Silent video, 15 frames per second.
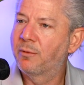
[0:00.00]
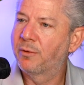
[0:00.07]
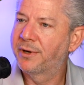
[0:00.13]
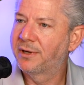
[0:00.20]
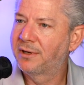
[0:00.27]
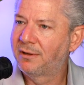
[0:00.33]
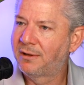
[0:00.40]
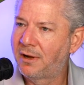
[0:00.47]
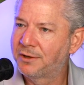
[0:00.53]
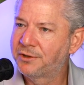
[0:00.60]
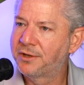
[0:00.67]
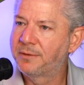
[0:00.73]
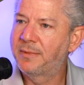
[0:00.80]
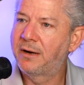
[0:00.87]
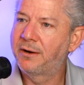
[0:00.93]
where are you going to lodge
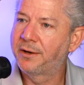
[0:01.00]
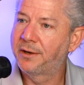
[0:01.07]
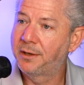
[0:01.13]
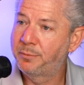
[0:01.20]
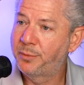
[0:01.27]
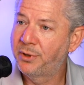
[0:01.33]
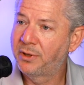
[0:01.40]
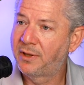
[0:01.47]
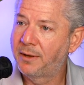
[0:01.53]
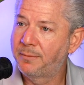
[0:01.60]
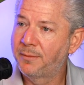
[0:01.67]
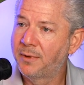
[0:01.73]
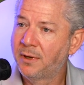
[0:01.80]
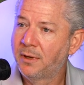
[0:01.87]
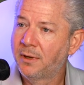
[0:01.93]
them? How are you going to put them?